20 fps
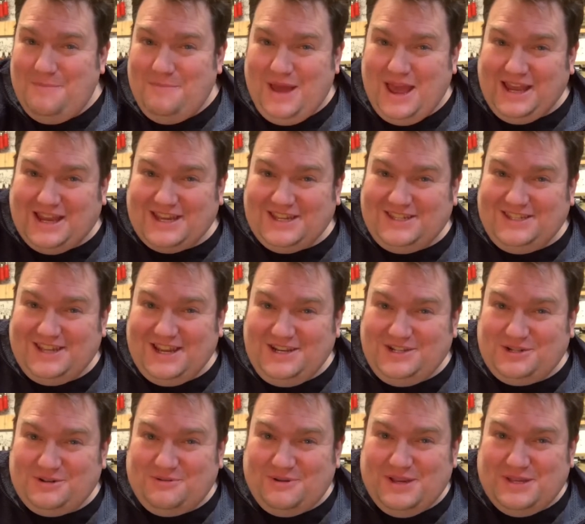Maker
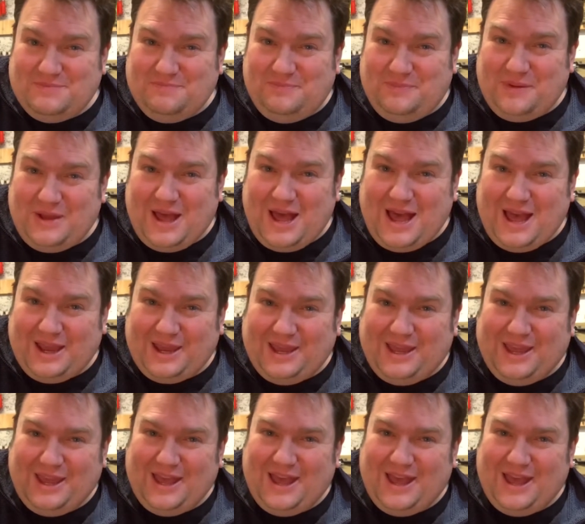Central is back,